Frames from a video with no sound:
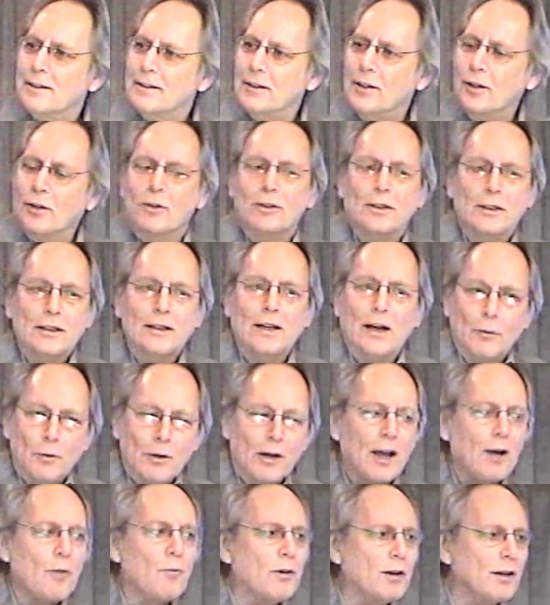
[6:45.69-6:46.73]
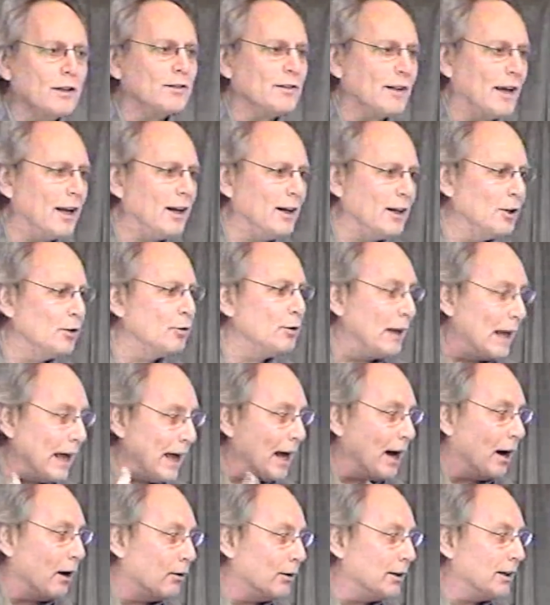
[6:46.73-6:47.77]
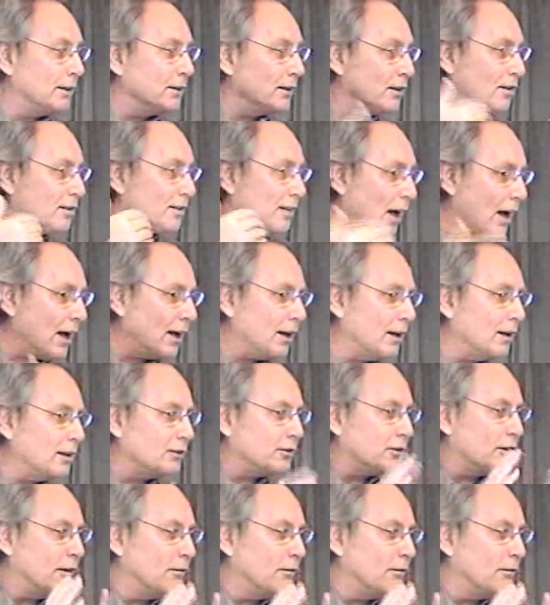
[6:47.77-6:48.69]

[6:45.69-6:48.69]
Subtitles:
you know, what I want to say to you now in the science